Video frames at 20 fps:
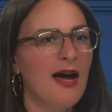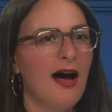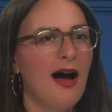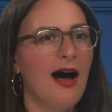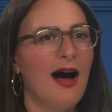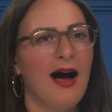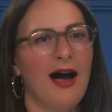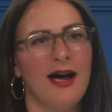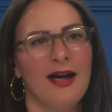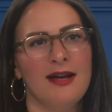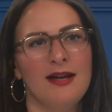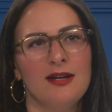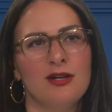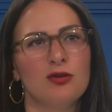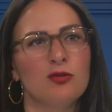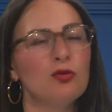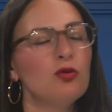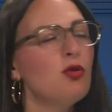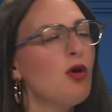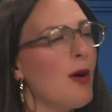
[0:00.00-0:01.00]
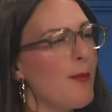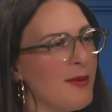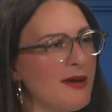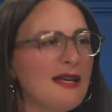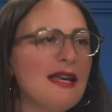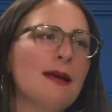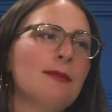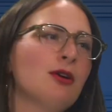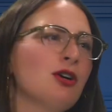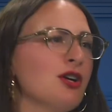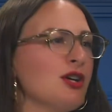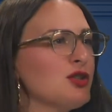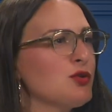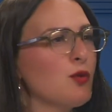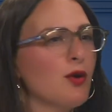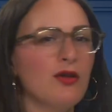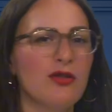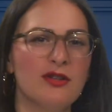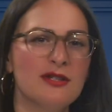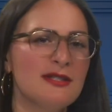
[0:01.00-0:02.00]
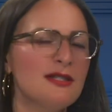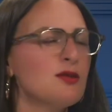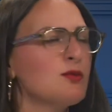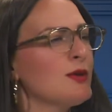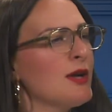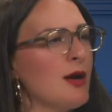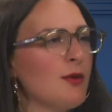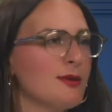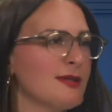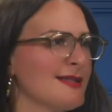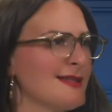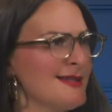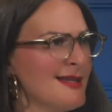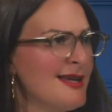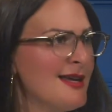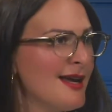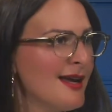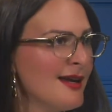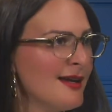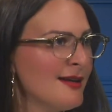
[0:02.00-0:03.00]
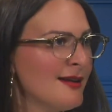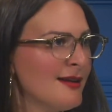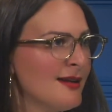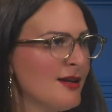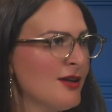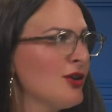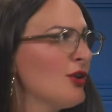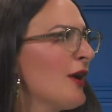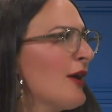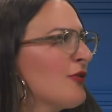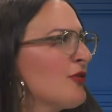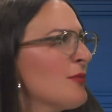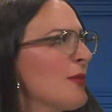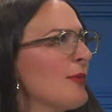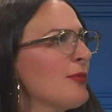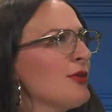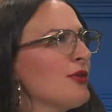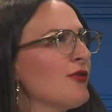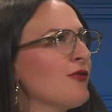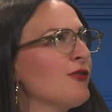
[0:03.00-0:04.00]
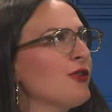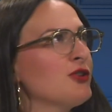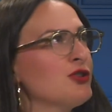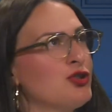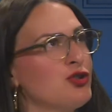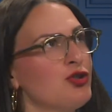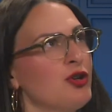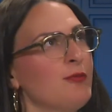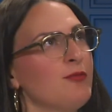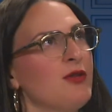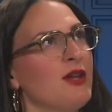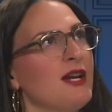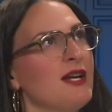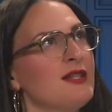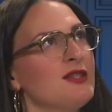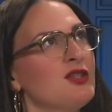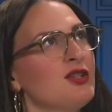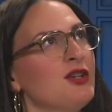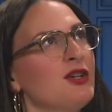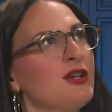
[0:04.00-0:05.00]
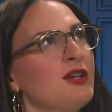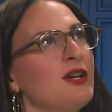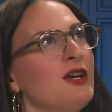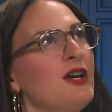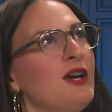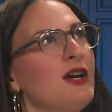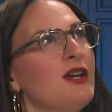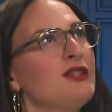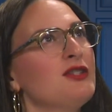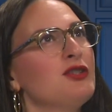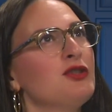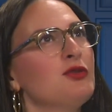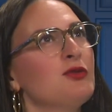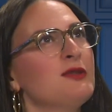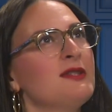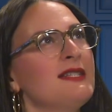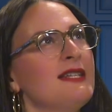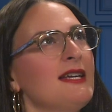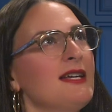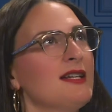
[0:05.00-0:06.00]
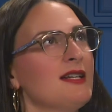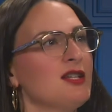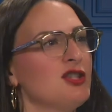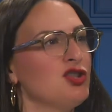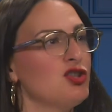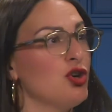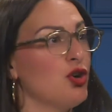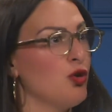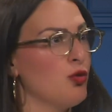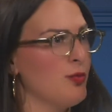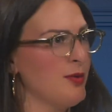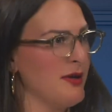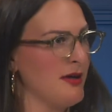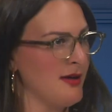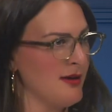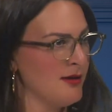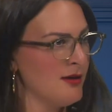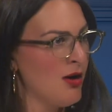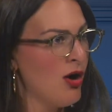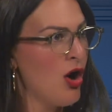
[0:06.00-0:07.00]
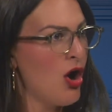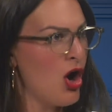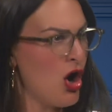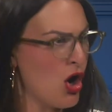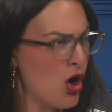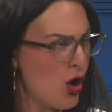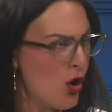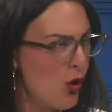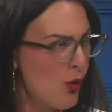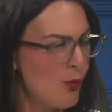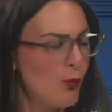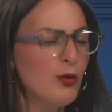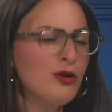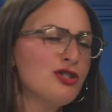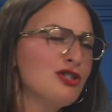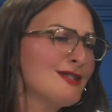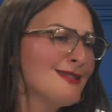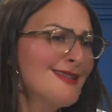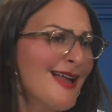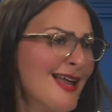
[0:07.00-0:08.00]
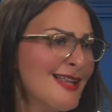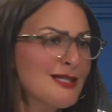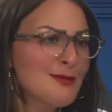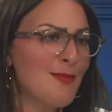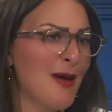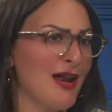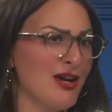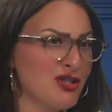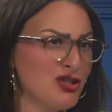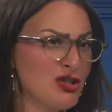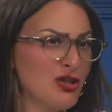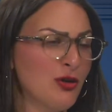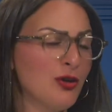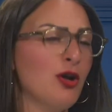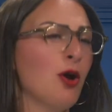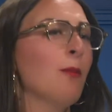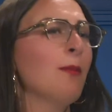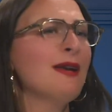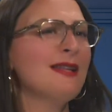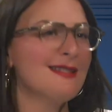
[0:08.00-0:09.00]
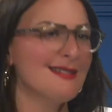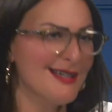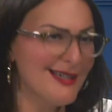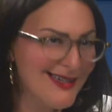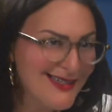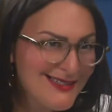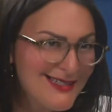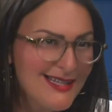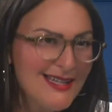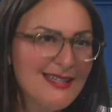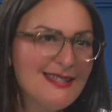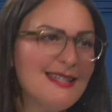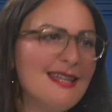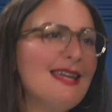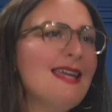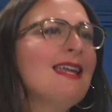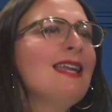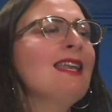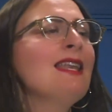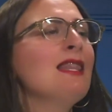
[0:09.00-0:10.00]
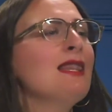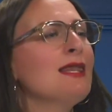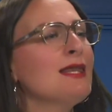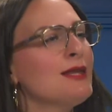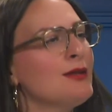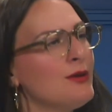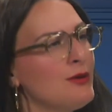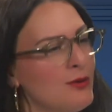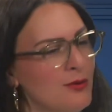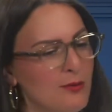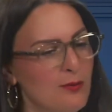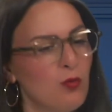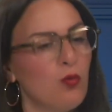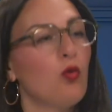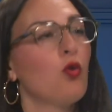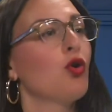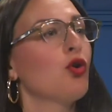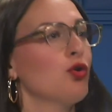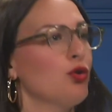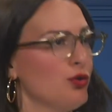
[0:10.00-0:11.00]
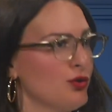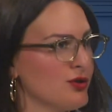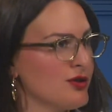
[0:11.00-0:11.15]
I grew up in neighborhoods where this is what I was seeing. You know, I remember the first trip that I took to see an adobe home, which is not Spanish colonial, but it's in the world,